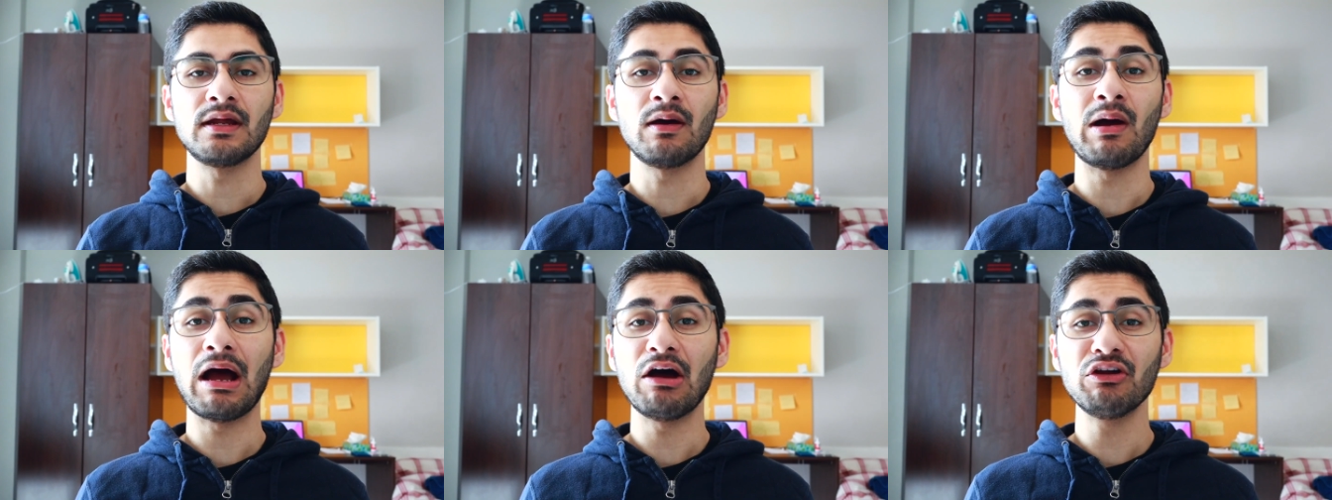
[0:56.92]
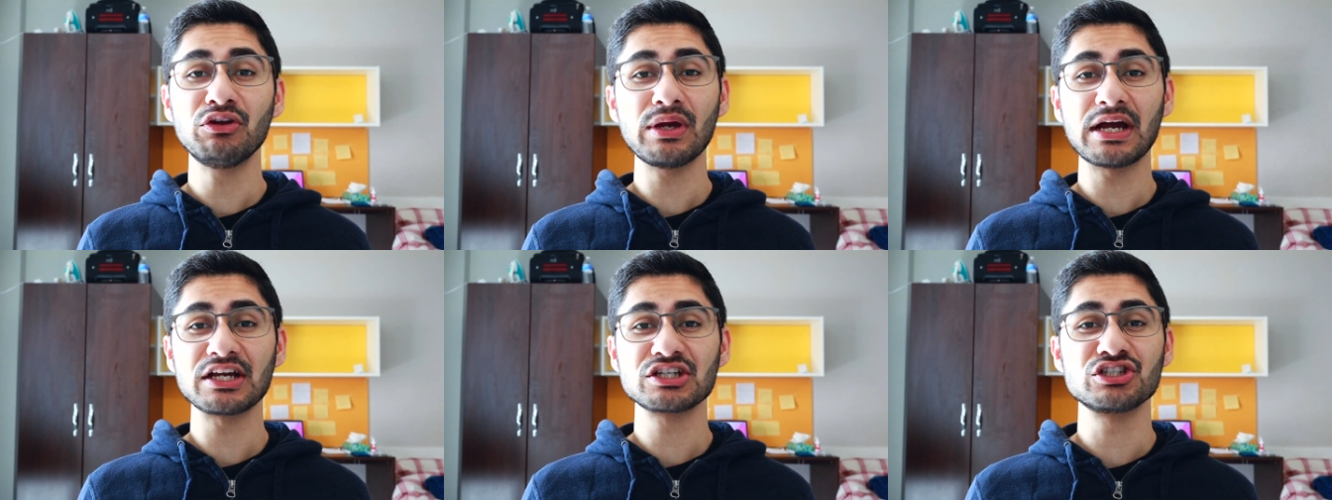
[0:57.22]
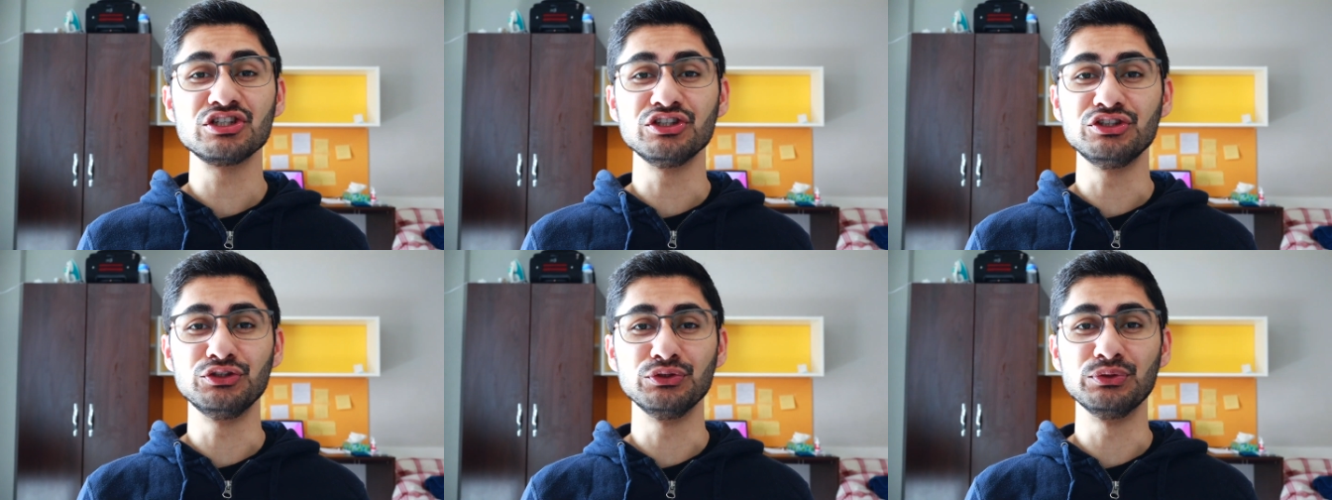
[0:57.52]
Now, how do you
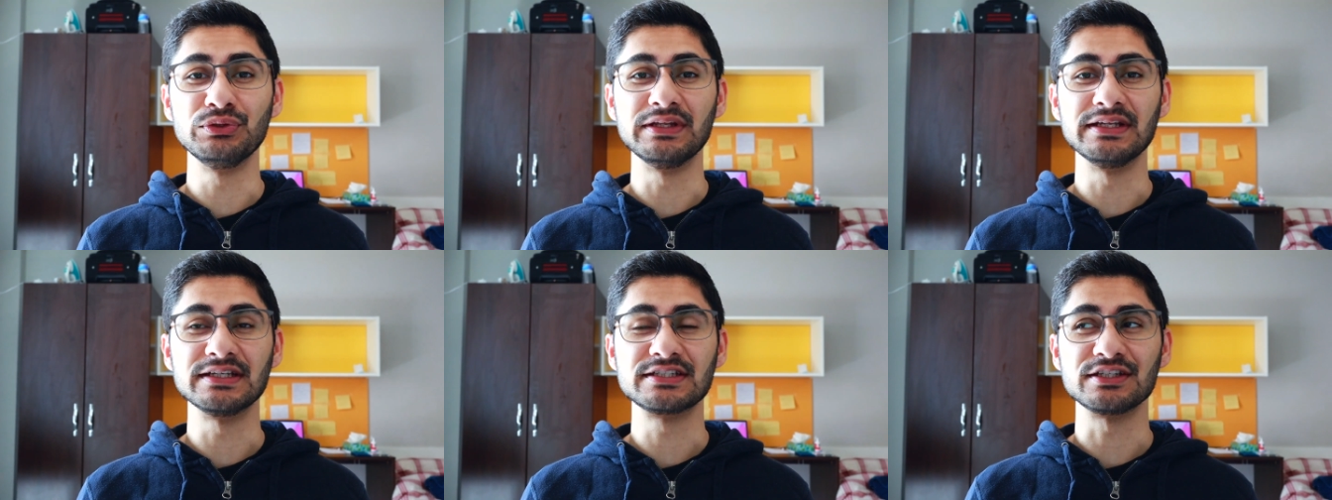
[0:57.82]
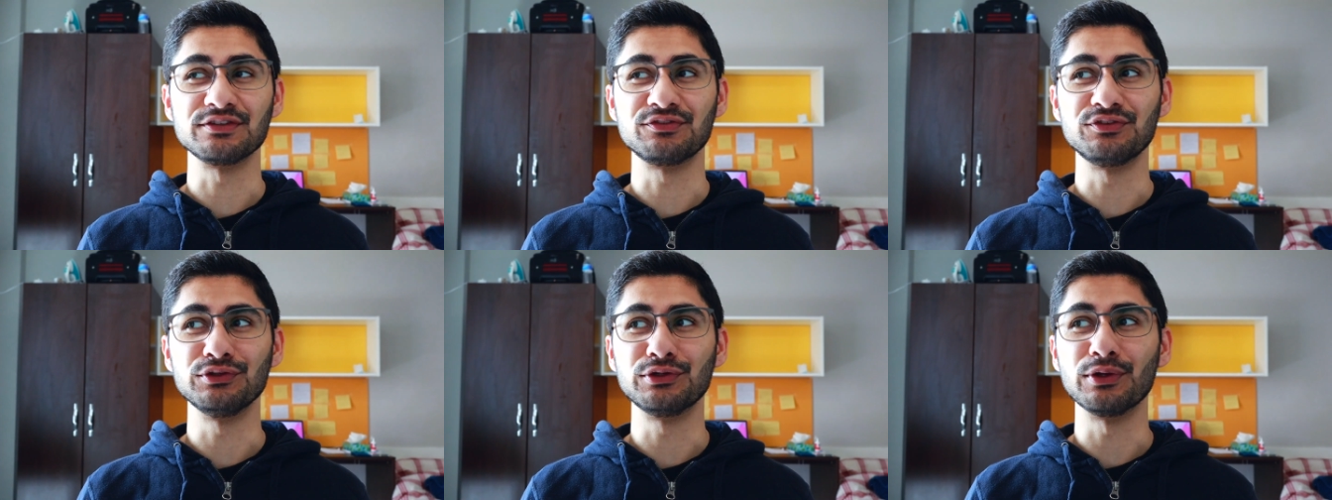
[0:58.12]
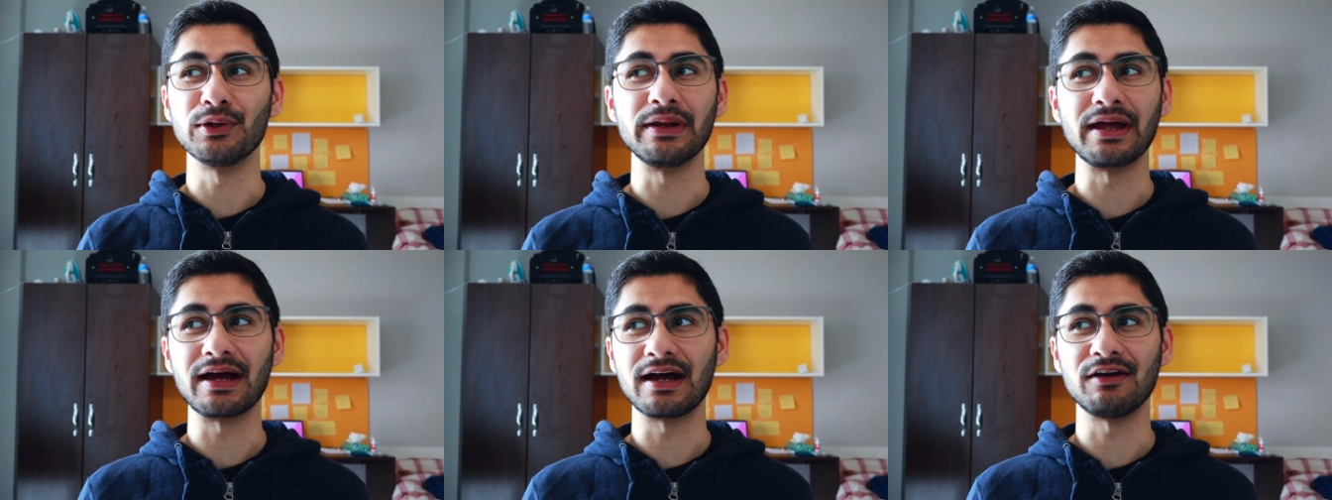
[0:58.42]
actually do this if you
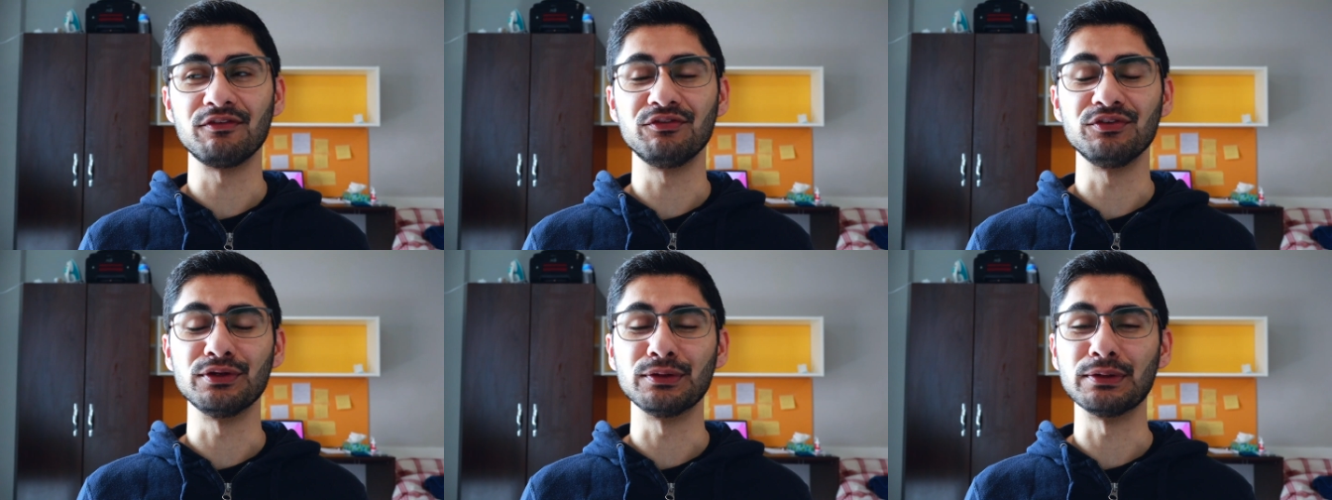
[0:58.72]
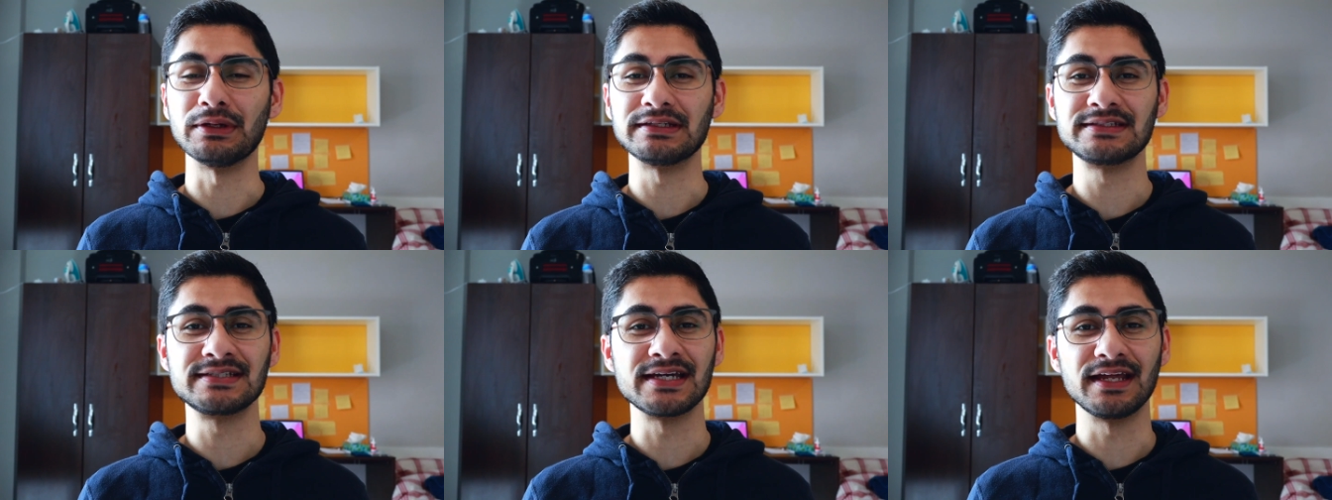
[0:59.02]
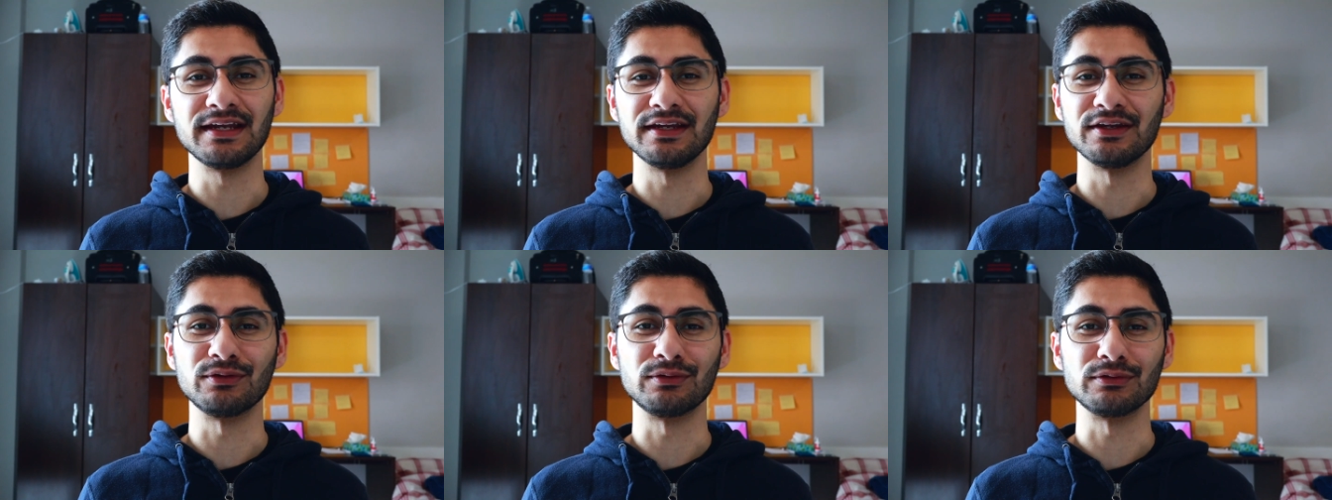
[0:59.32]
don't have, a
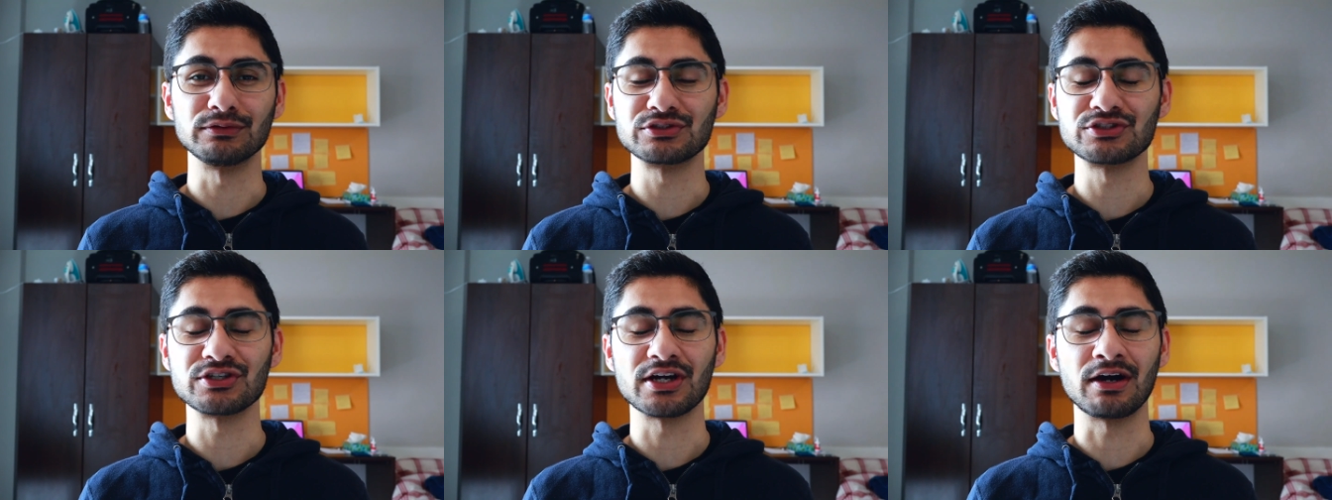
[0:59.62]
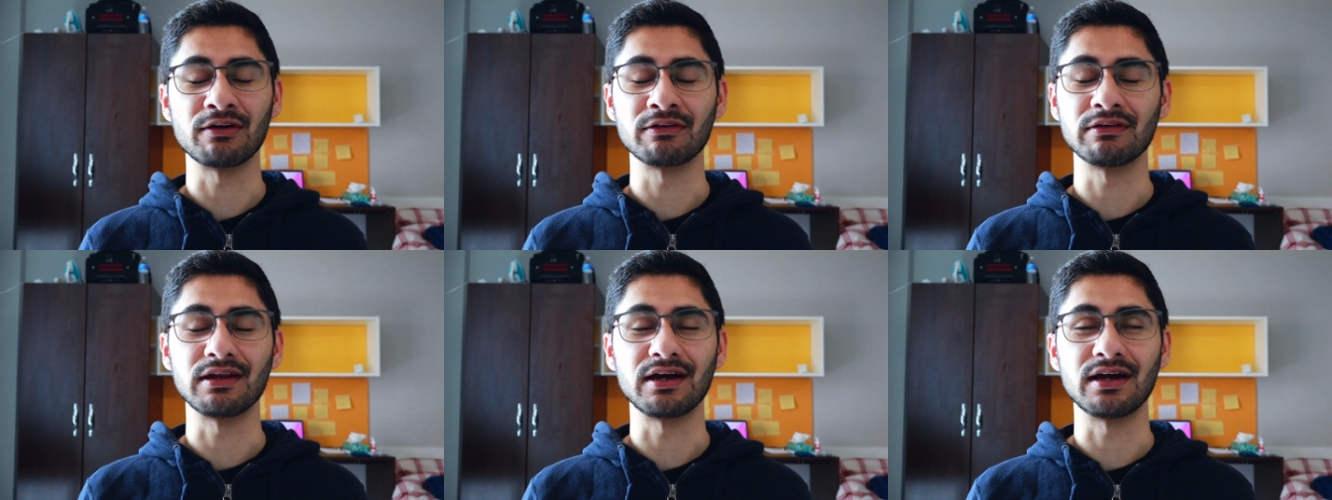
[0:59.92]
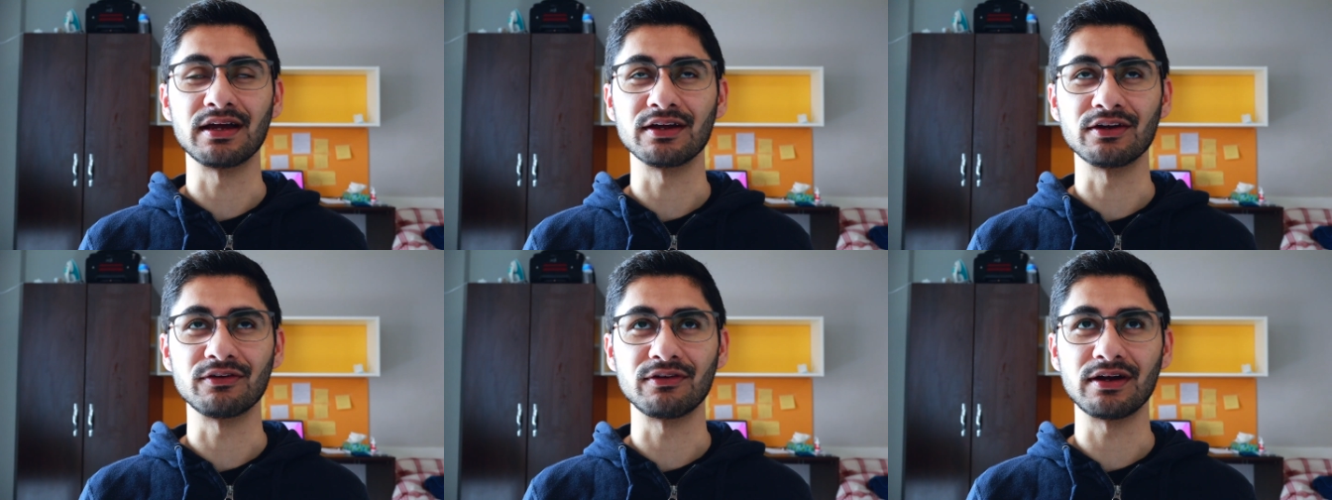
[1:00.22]
10-year-old child
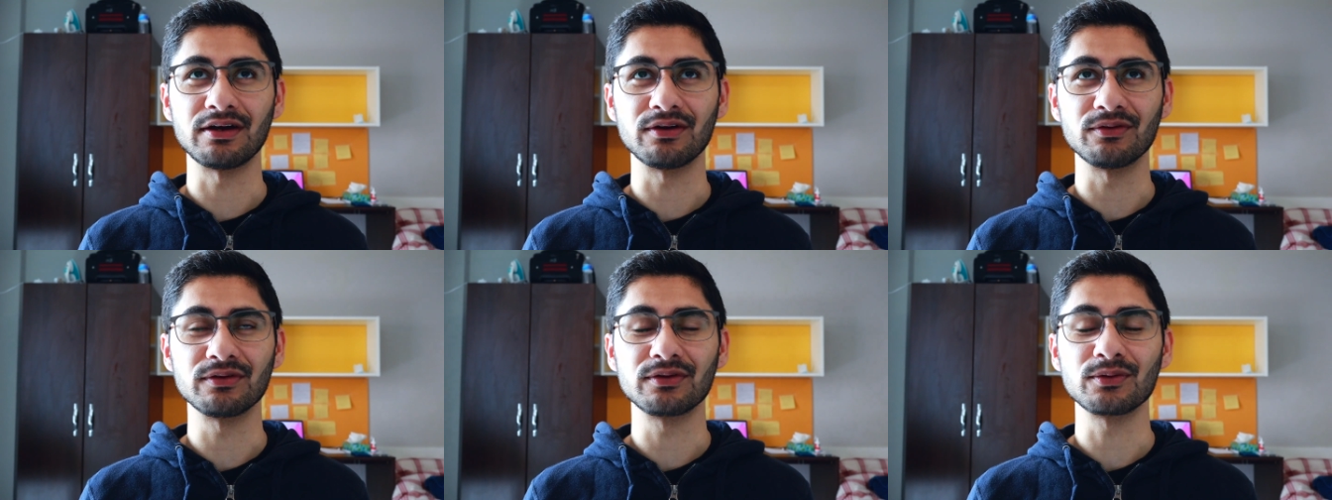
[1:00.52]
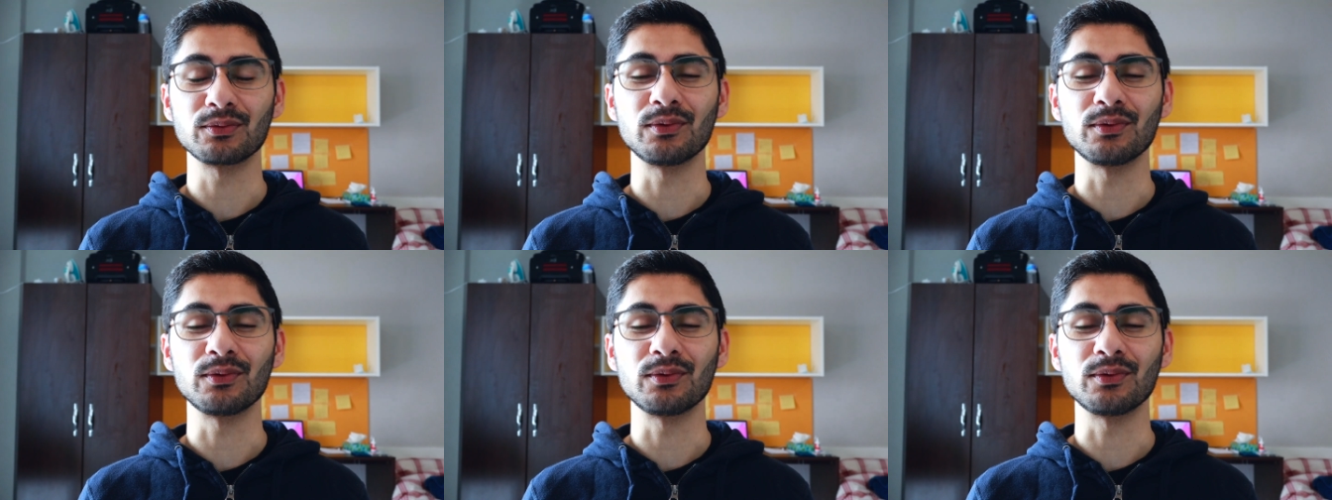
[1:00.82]
lying around?